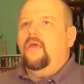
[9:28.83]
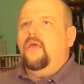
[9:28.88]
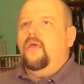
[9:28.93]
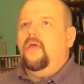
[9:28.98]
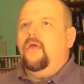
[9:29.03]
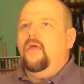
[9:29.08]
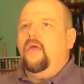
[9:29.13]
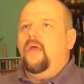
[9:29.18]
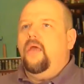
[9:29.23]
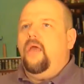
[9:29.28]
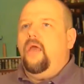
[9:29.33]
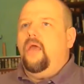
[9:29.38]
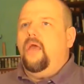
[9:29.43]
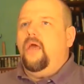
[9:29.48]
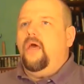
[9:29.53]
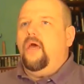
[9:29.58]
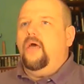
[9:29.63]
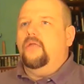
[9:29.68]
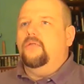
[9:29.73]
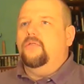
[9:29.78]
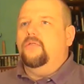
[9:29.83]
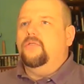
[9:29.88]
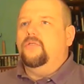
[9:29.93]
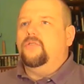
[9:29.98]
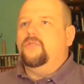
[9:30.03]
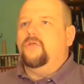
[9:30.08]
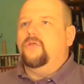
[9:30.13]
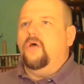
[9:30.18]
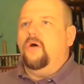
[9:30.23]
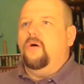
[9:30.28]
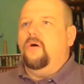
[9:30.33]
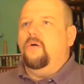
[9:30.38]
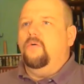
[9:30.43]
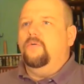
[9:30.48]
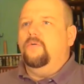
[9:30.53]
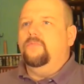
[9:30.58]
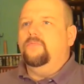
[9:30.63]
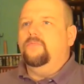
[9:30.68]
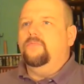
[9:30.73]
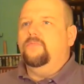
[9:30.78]
And so
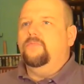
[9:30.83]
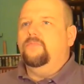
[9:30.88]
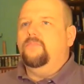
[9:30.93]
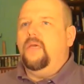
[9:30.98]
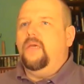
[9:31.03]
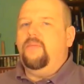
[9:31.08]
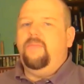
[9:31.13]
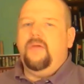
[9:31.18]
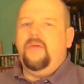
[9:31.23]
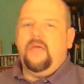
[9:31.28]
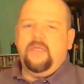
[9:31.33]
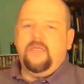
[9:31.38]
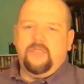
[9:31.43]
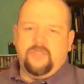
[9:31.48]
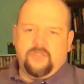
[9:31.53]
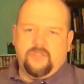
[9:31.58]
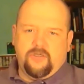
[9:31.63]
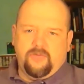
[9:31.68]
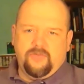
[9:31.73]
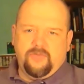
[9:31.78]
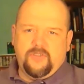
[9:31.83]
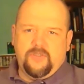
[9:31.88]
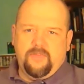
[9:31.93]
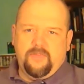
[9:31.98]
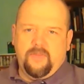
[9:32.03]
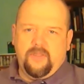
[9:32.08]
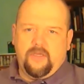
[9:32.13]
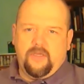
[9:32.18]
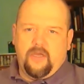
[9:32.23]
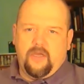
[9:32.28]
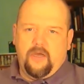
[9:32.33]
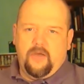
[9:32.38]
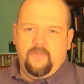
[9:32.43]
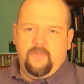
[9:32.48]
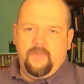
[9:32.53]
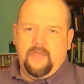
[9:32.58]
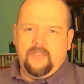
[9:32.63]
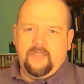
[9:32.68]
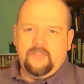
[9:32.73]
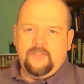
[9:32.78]
maybe I deserve some of the
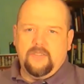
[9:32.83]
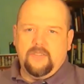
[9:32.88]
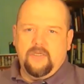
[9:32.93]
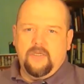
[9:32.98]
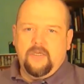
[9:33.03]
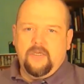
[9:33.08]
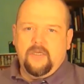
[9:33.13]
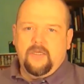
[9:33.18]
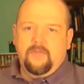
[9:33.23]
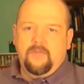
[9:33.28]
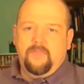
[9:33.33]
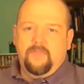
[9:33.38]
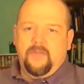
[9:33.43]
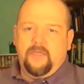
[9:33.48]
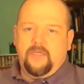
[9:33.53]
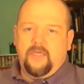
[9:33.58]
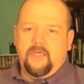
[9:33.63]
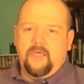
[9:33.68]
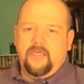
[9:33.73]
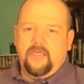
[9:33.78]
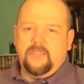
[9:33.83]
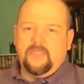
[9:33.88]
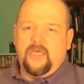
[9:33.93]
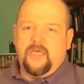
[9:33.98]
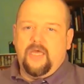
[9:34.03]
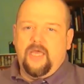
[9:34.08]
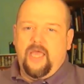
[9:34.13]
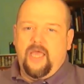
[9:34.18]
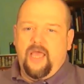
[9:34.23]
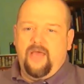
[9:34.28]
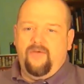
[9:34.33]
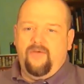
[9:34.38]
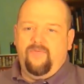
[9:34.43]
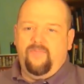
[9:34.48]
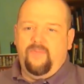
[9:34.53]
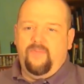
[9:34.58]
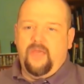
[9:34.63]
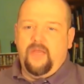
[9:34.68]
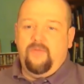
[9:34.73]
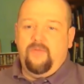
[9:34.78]
comments, because I have
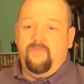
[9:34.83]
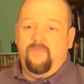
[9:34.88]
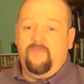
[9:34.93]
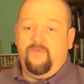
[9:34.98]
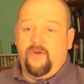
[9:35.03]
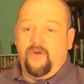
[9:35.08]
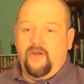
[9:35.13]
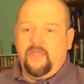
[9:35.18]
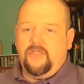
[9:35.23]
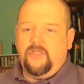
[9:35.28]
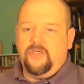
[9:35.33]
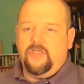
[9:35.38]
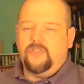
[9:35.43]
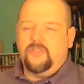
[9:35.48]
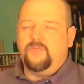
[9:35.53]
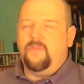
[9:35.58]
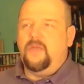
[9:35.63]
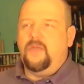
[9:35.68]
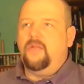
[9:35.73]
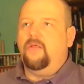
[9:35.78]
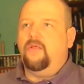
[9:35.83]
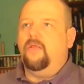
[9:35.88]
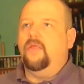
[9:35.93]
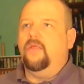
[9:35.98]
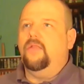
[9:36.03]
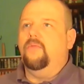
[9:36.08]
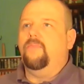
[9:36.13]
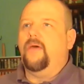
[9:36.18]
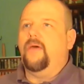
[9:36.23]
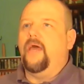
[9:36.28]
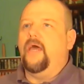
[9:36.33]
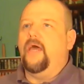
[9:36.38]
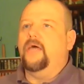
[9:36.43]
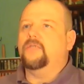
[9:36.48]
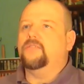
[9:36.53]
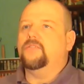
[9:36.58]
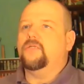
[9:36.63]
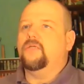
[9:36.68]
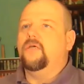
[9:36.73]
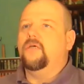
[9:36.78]
been very judgmental in the
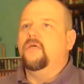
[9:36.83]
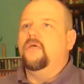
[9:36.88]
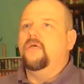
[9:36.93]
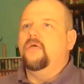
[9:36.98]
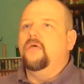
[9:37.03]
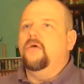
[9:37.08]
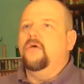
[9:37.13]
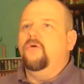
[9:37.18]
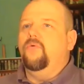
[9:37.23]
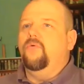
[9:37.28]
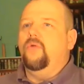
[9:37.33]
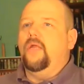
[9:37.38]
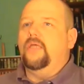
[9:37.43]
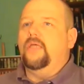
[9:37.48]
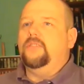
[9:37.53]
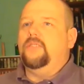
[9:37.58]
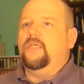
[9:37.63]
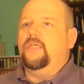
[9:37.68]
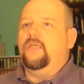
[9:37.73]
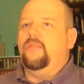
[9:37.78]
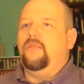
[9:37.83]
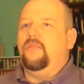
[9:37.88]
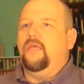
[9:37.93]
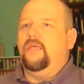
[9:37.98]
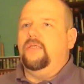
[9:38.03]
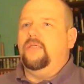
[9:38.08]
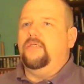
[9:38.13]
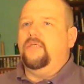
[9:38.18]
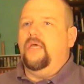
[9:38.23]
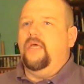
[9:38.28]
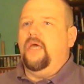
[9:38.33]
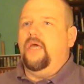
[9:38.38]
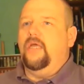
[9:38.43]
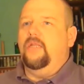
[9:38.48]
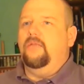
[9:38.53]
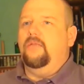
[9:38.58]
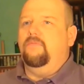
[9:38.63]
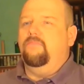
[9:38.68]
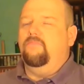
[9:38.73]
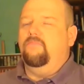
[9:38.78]
past when I see things that
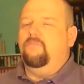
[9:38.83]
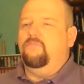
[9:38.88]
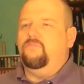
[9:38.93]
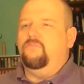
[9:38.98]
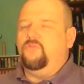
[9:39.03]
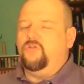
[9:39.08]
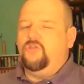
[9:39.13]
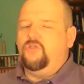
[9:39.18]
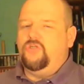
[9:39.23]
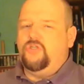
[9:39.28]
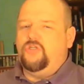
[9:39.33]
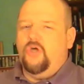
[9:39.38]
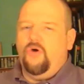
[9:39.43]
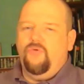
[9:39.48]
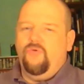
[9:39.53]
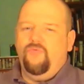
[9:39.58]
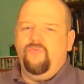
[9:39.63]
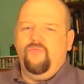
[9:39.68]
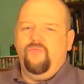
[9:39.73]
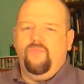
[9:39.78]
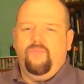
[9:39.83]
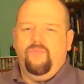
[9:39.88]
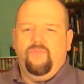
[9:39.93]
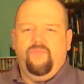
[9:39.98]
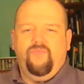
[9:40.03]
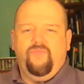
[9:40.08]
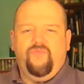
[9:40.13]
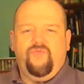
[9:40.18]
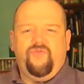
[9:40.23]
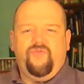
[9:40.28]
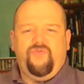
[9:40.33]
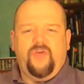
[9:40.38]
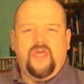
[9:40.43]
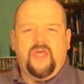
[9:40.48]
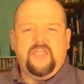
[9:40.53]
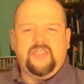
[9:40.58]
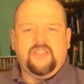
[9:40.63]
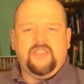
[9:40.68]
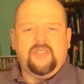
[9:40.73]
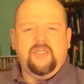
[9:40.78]
don't fit